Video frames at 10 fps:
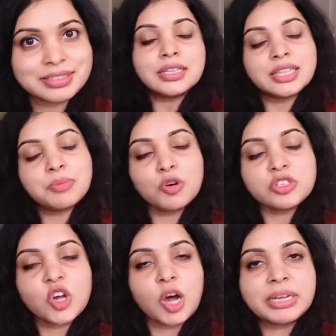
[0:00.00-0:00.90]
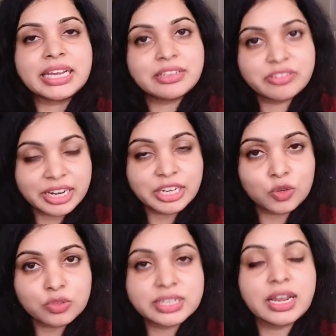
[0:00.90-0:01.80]
The most common ingredient
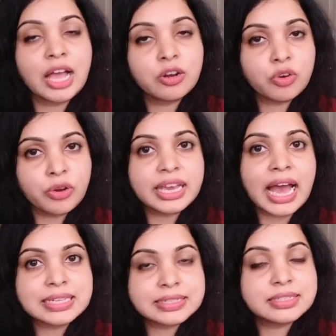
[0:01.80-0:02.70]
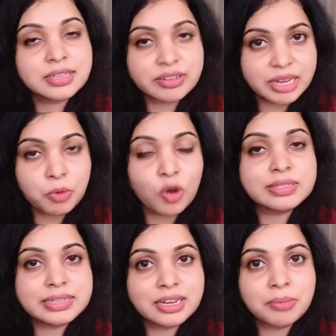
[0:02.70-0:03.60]
used in hyaluronic acid cream or
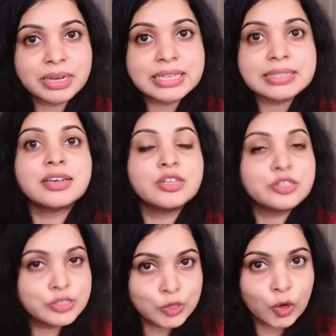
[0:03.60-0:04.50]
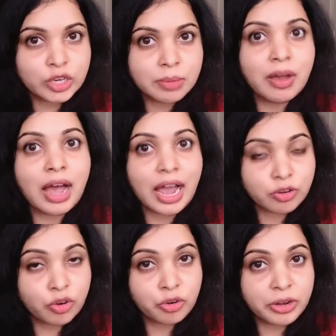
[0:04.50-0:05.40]
serum is sodium
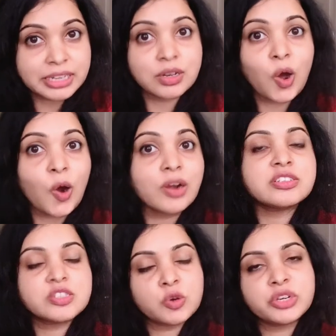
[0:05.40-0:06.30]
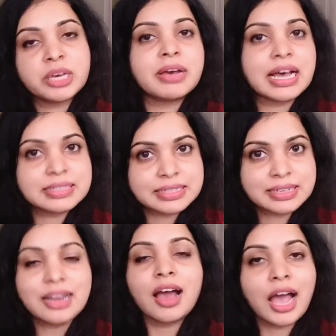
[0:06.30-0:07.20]
hyaluronate or sodium acetyl
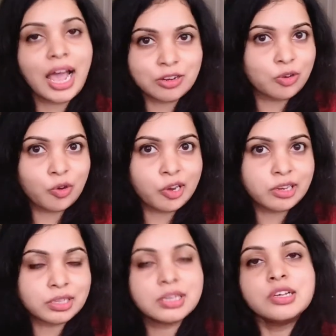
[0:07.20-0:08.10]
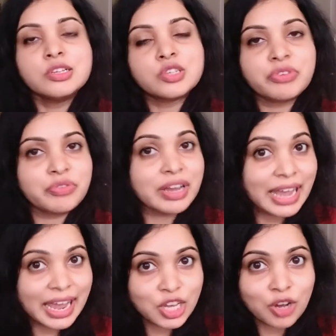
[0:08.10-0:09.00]
hyaluronate. So if you find
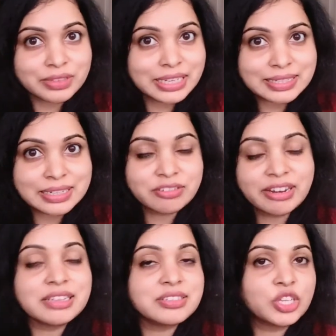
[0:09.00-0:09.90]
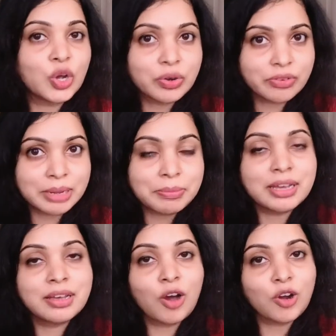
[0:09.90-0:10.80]
any of these ingredients in your cream
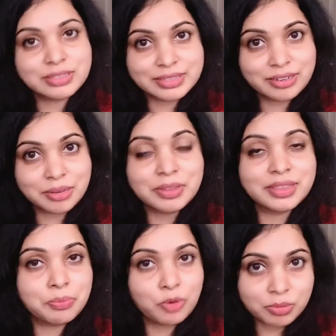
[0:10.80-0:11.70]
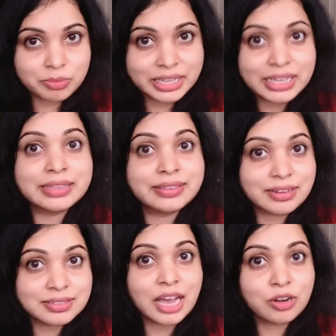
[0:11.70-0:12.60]
or serum, then probably there is
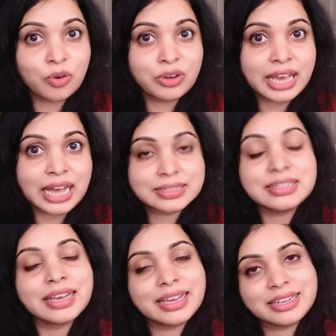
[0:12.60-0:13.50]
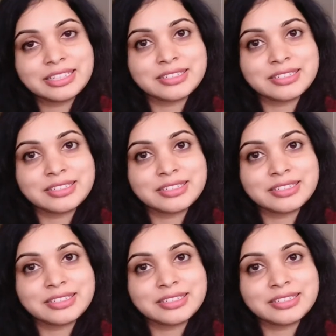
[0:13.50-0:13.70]
hyaluronic acid in it.